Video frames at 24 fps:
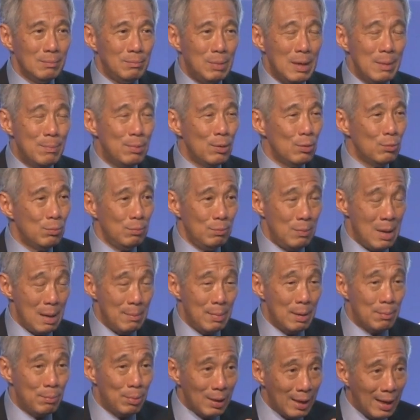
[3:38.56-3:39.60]
people may
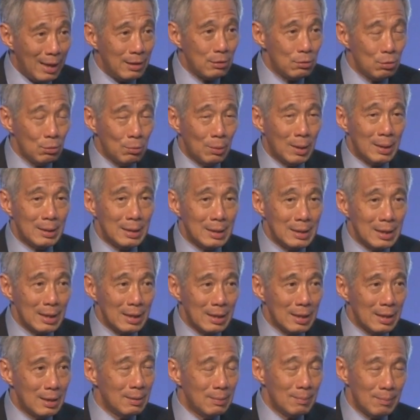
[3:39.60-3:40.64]
be polite to one
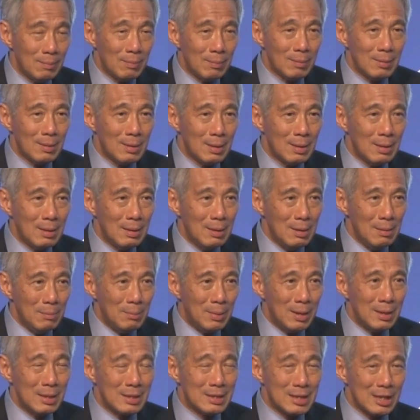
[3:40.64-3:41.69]
another,
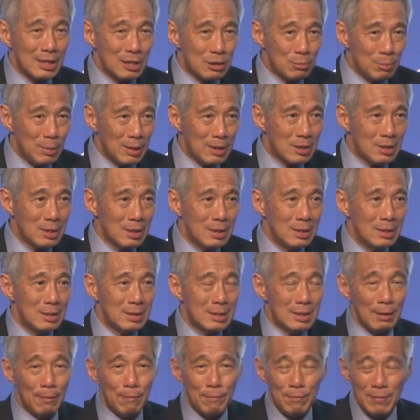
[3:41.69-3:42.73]
but the
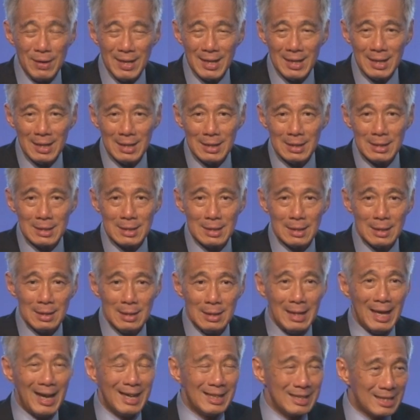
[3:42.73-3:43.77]
suspicions, the fears,
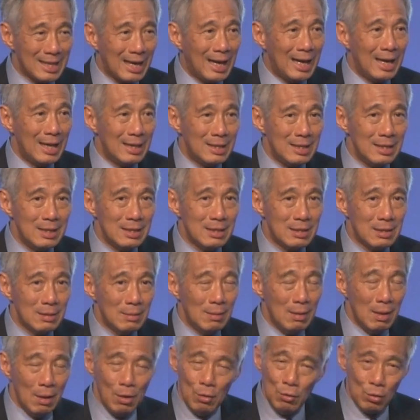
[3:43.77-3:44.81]
the anxieties
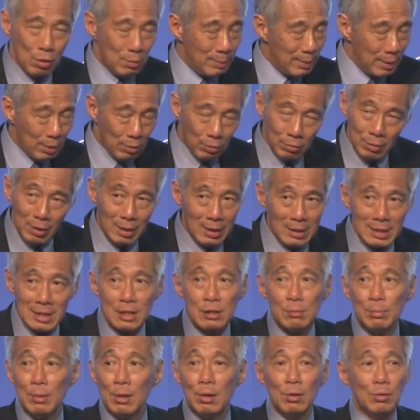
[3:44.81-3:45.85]
will be only
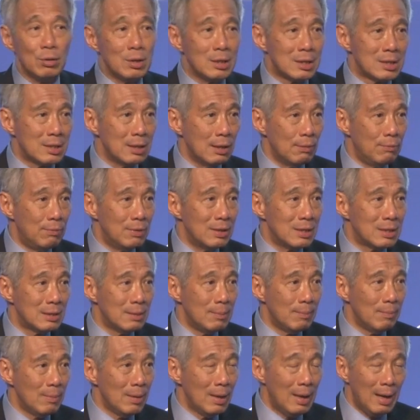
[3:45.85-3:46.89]
just below the surface.
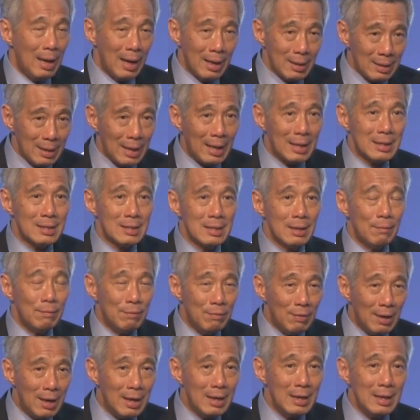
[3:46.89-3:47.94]
And that's a
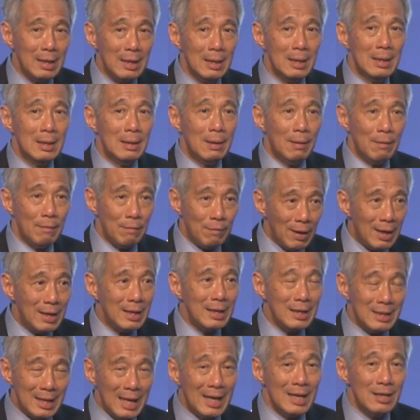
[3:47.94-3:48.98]
very,
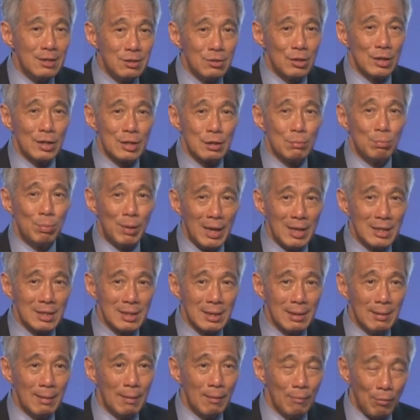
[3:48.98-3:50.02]
very dangerous
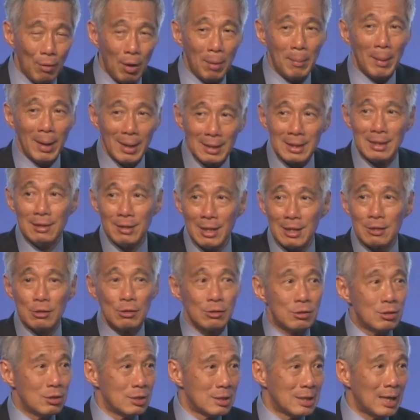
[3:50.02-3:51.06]
place for a
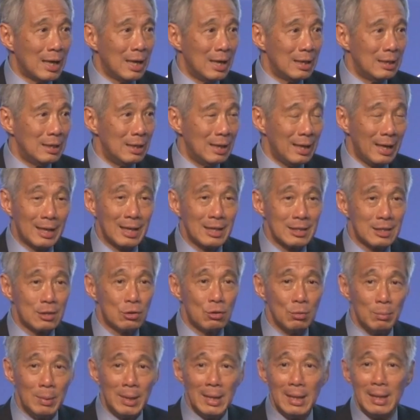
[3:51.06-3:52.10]
multiracial society like us
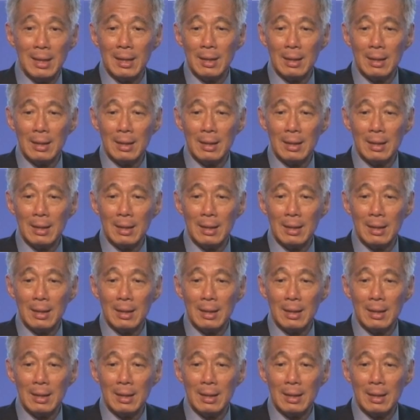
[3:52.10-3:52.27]
to be.